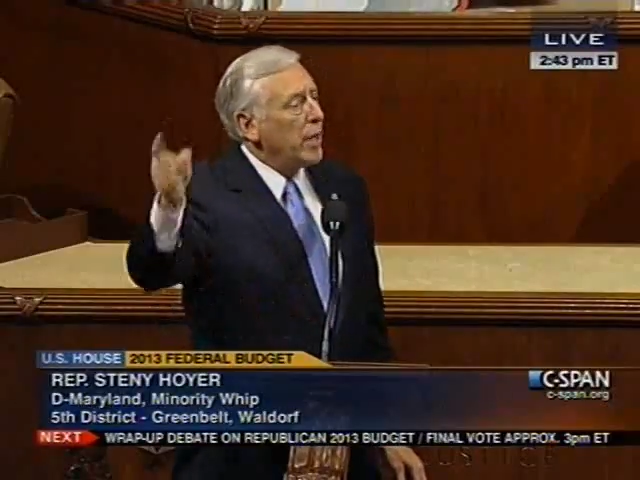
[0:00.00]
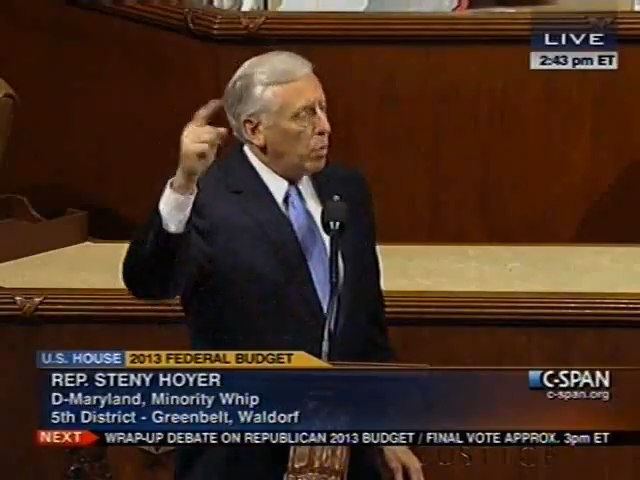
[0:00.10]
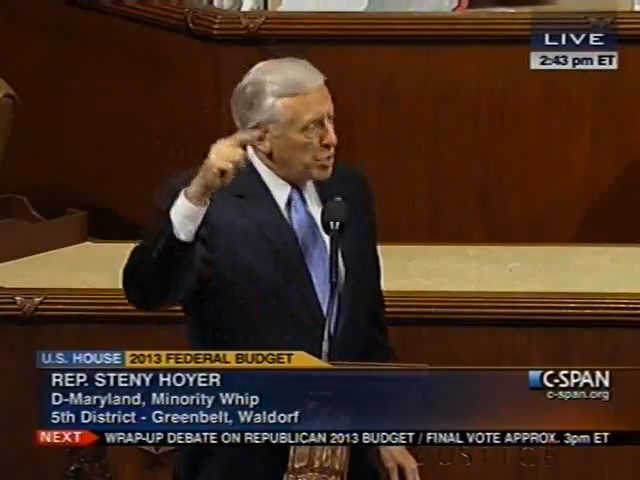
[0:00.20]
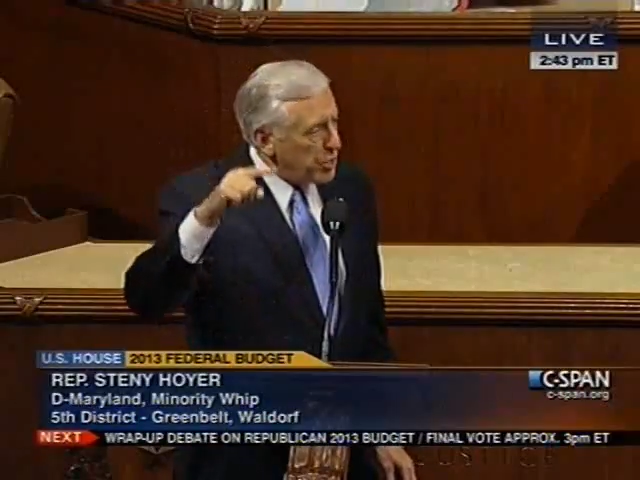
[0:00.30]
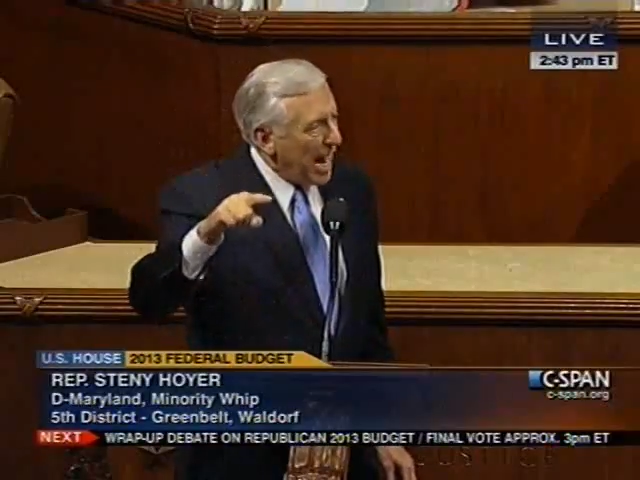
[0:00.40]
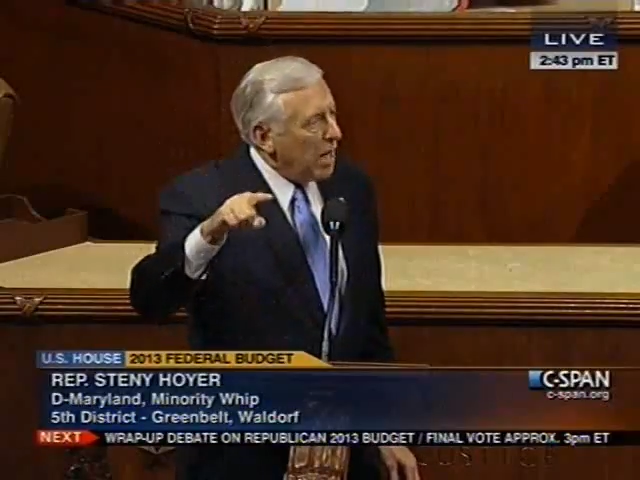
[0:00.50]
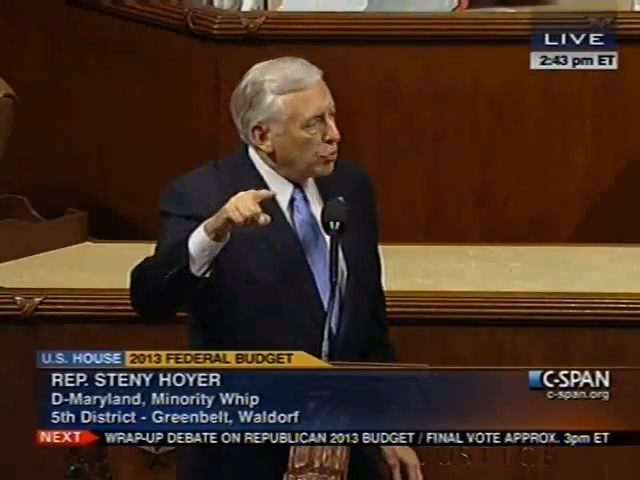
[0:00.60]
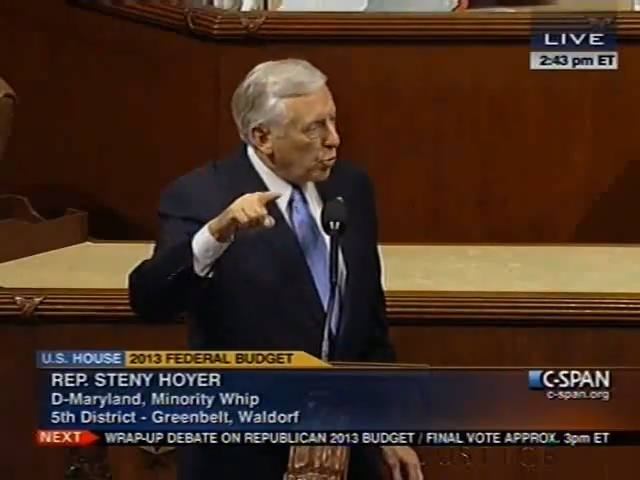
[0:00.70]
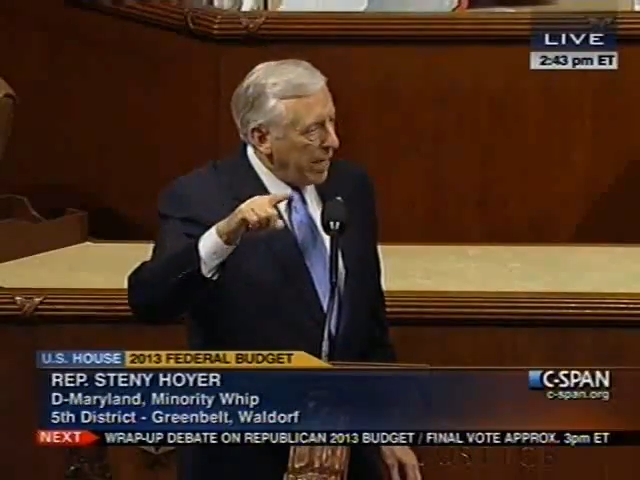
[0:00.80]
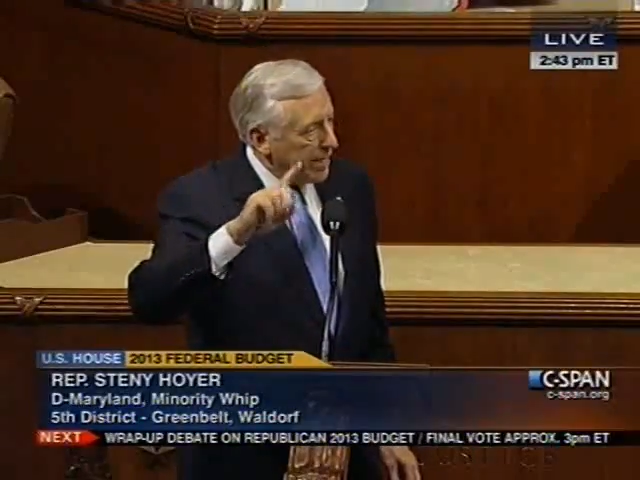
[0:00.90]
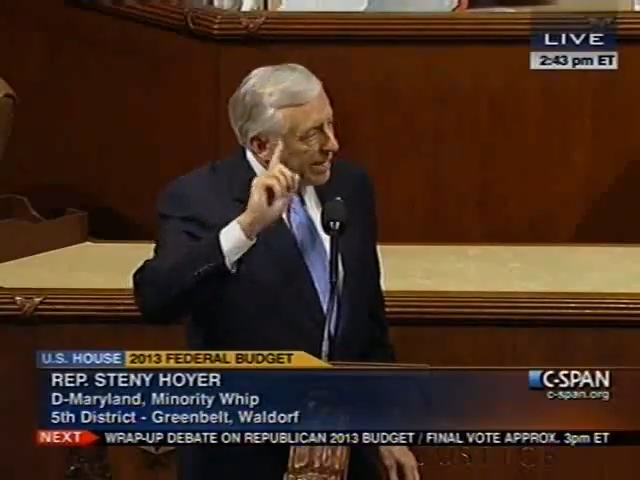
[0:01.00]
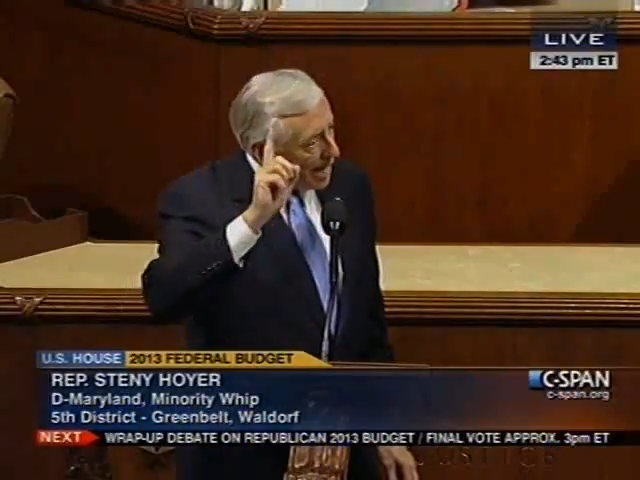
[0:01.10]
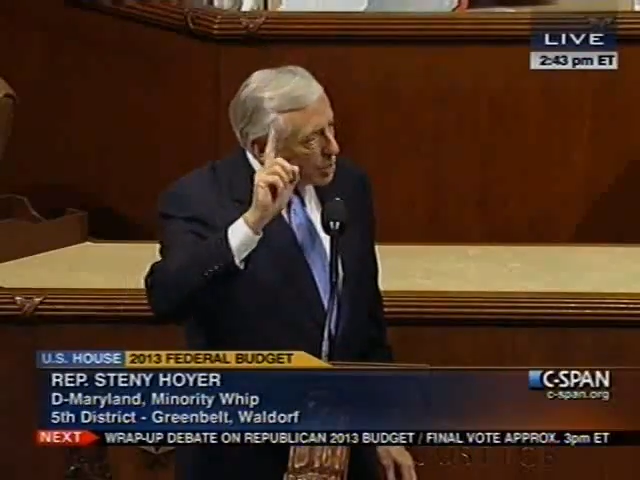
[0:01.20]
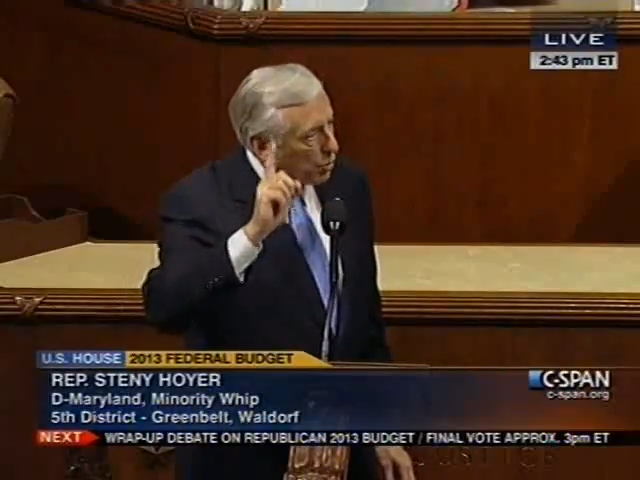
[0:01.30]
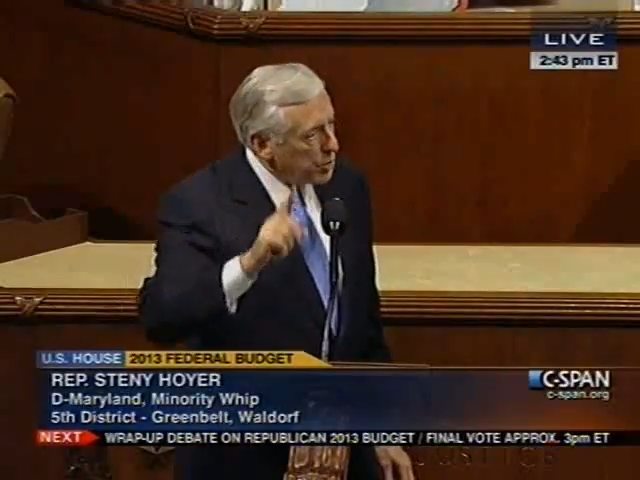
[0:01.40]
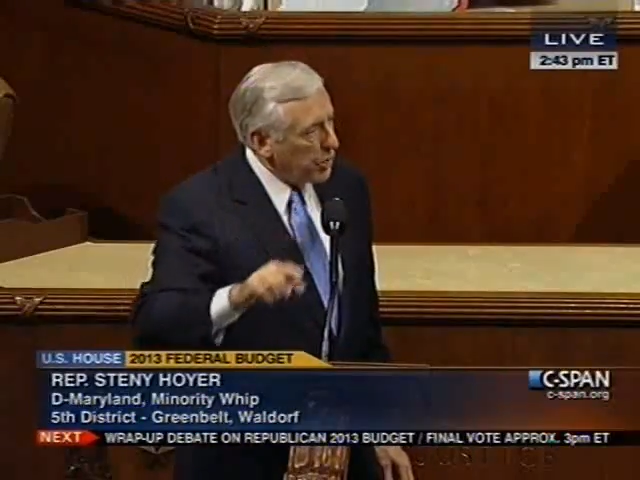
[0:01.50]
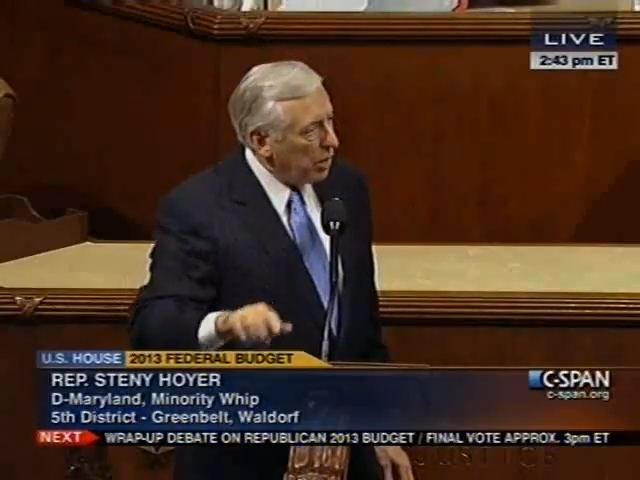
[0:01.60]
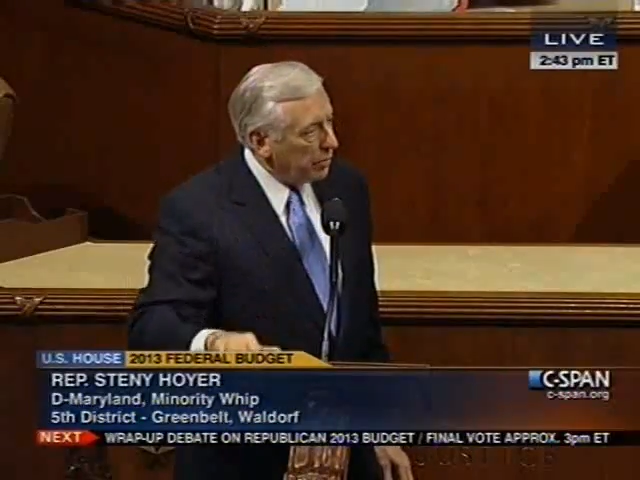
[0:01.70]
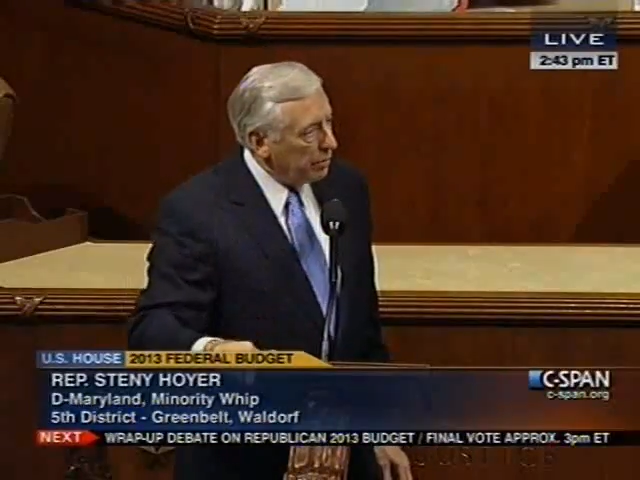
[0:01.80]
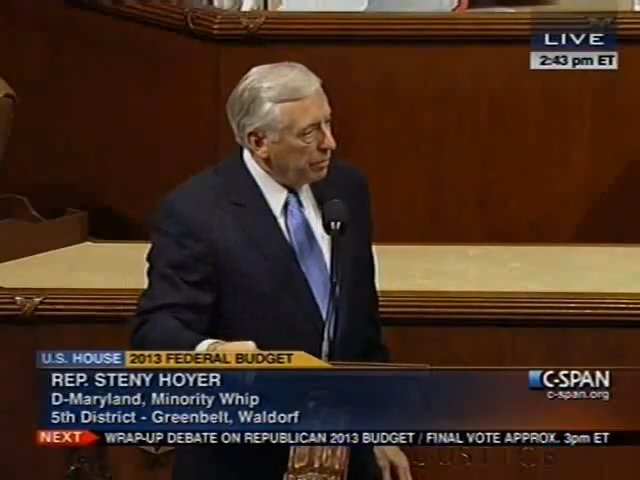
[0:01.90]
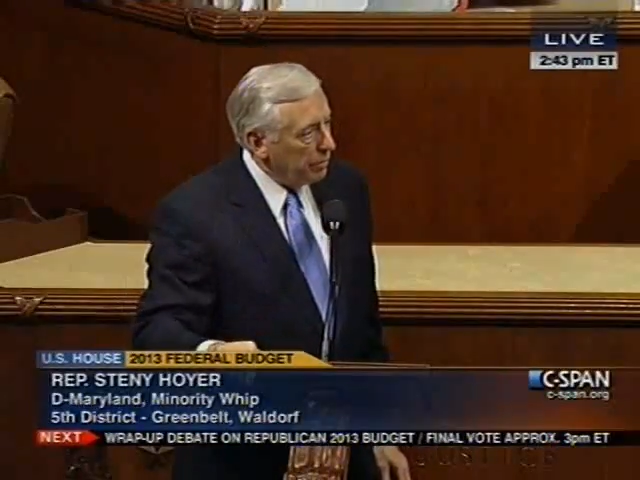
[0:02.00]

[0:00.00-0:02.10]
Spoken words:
that was downgraded as a result